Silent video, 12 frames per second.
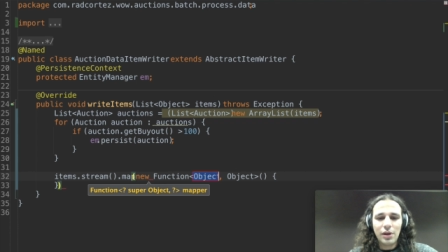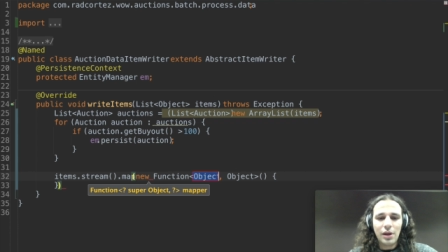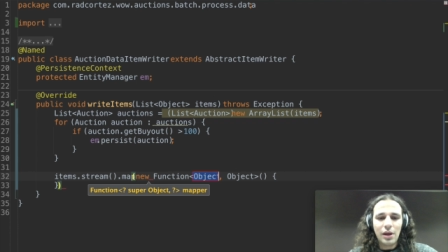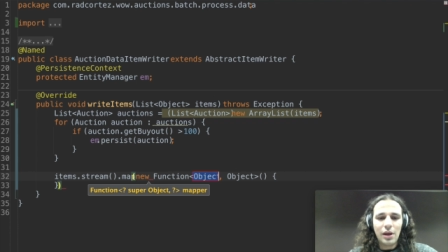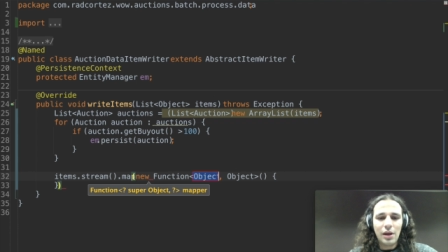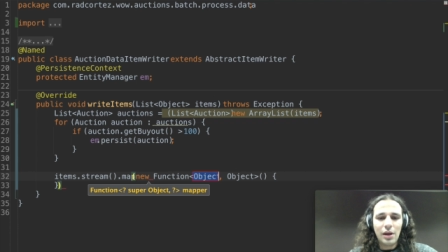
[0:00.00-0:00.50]

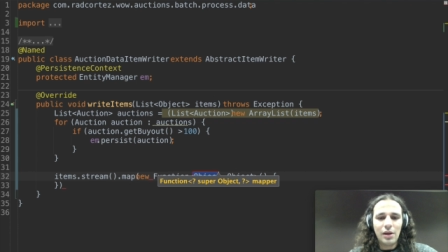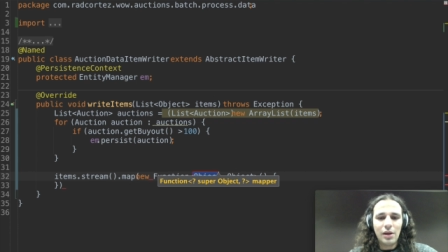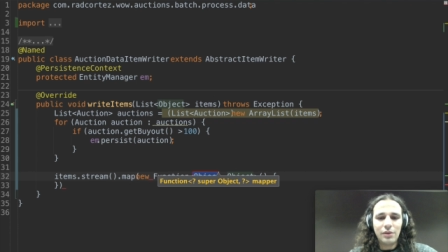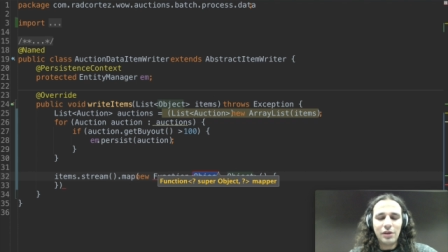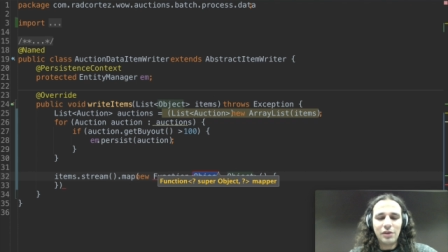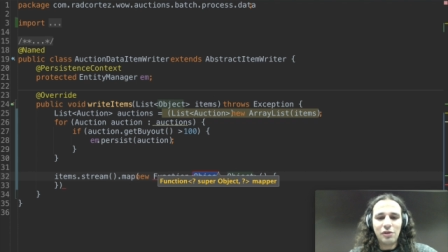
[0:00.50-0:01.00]
uh,
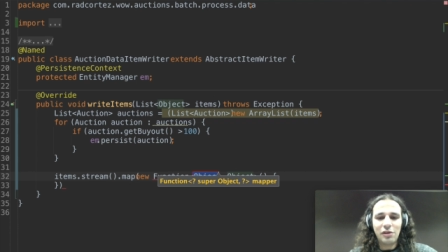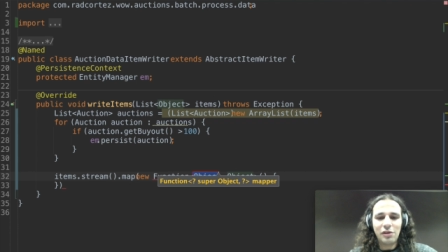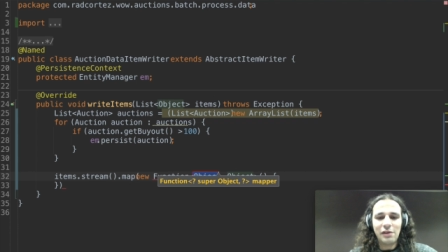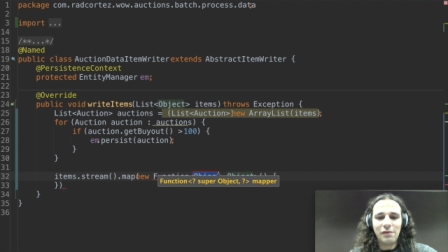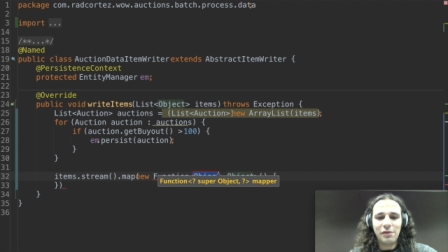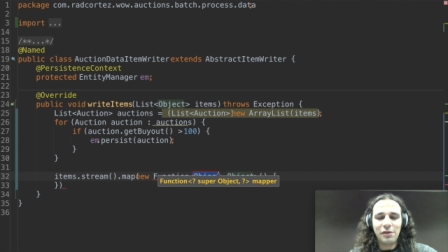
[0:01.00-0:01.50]
that
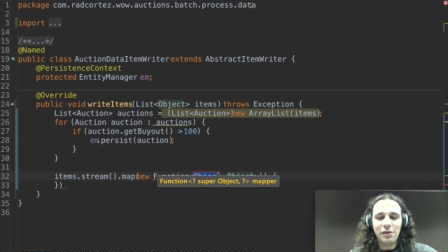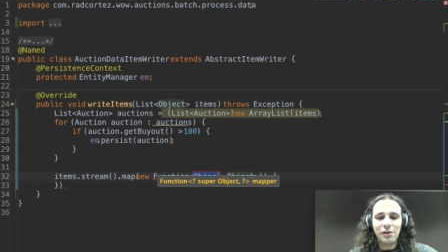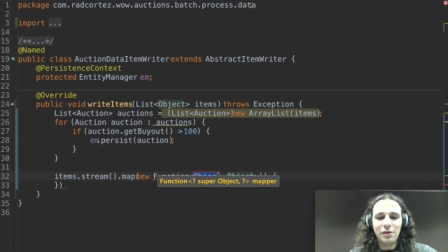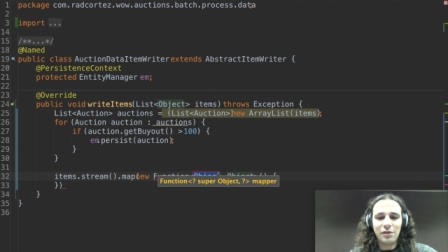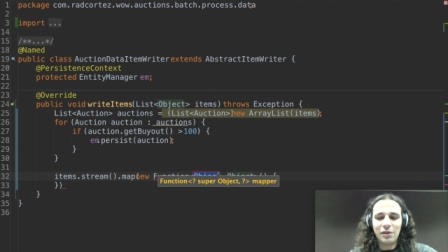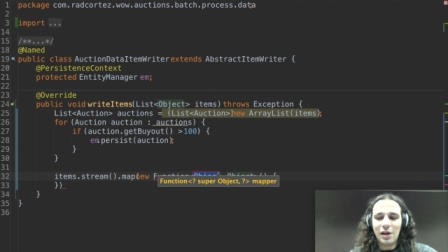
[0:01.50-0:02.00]
receives
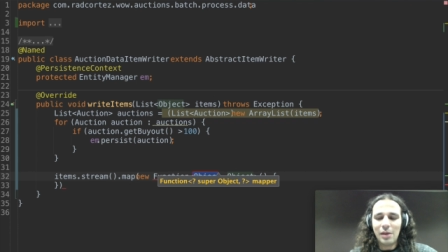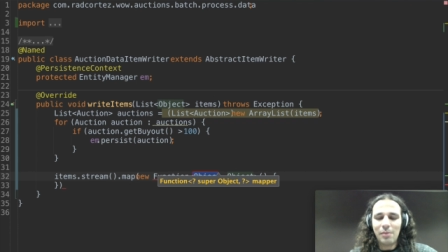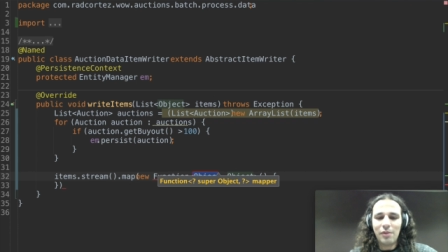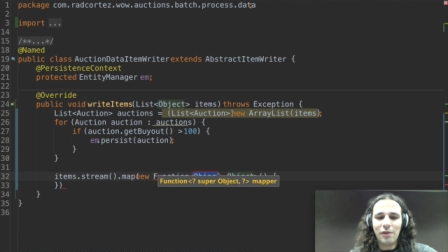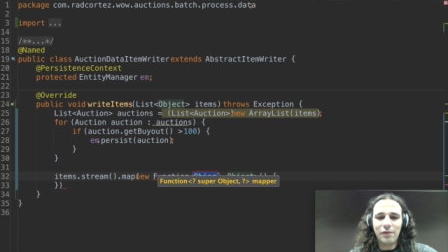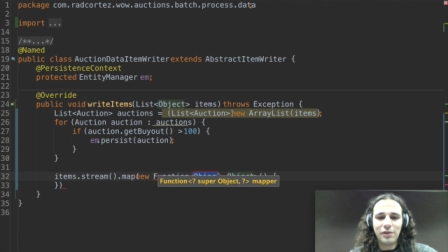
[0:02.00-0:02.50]
the
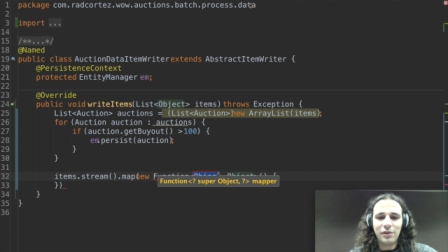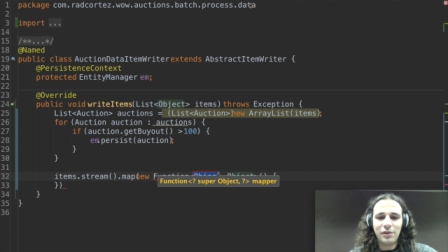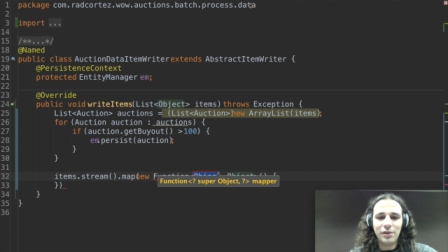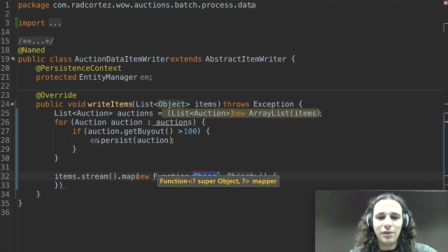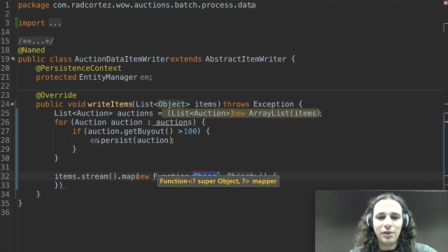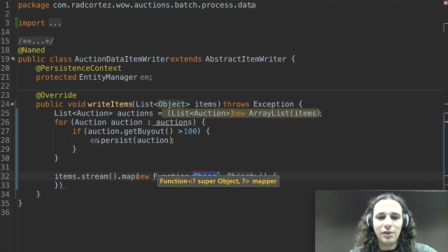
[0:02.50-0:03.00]
type of
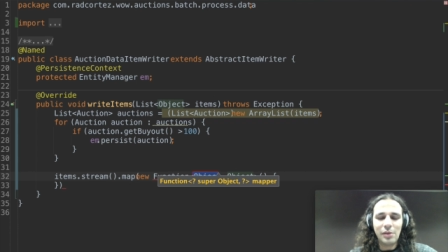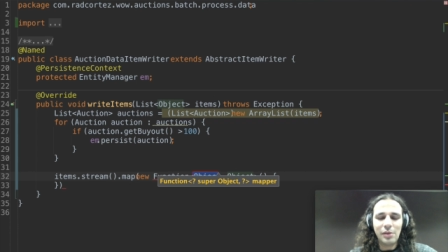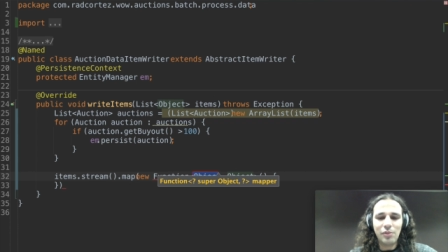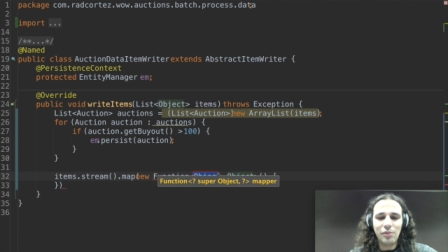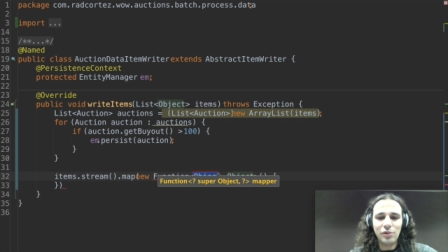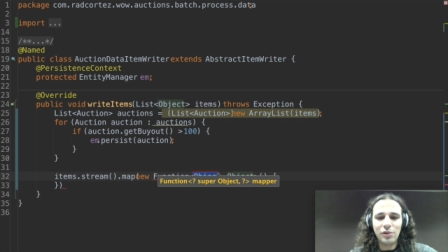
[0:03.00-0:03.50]
the
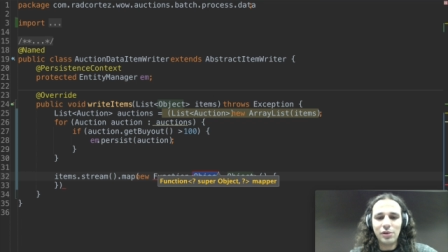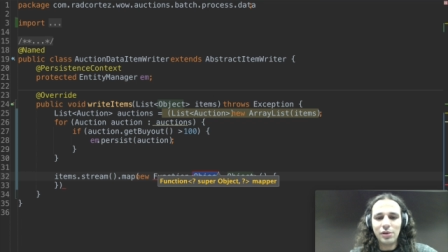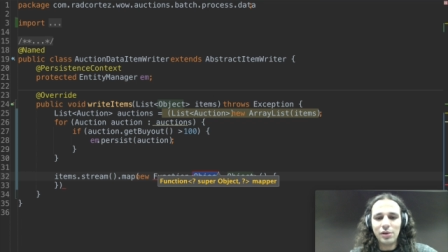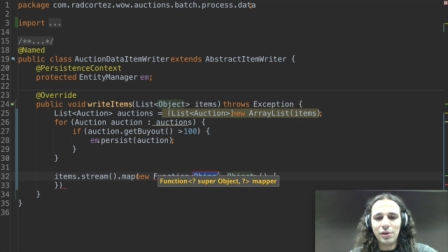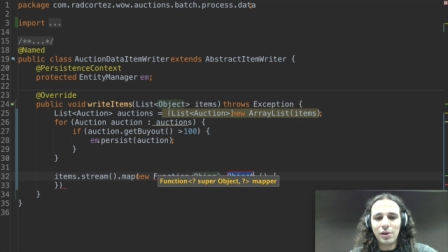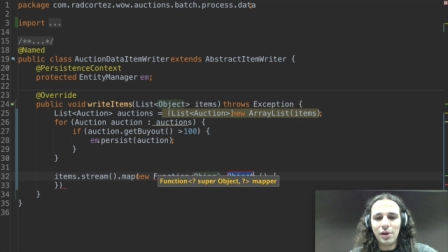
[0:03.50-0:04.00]
input
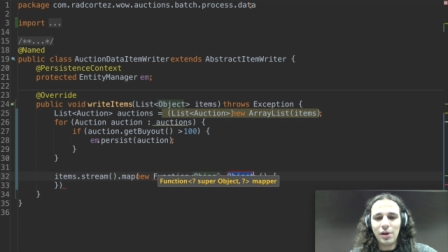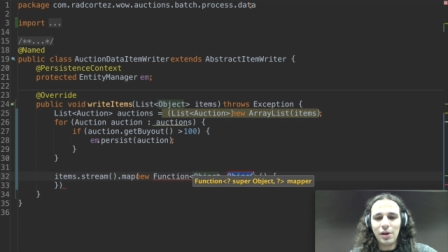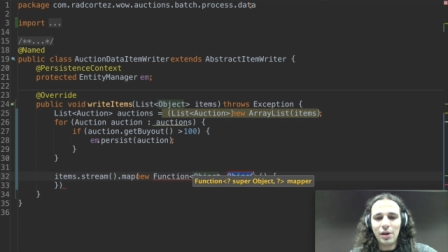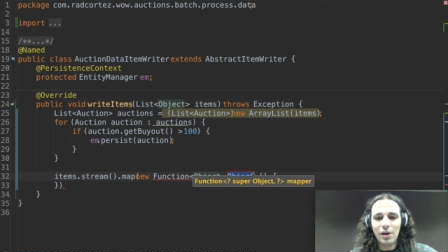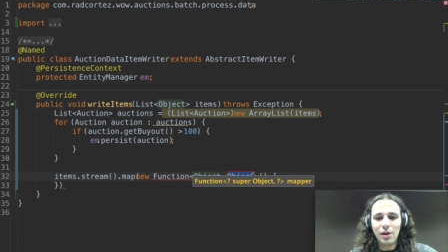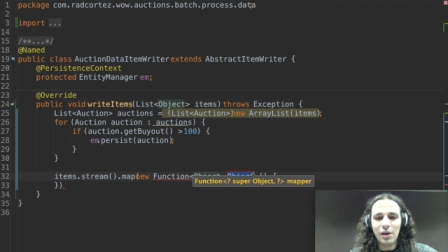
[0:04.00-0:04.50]

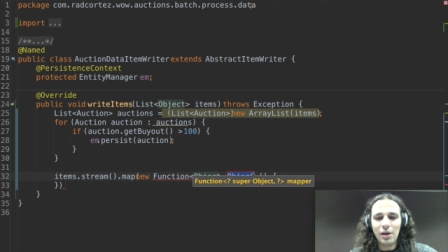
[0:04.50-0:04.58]
uh,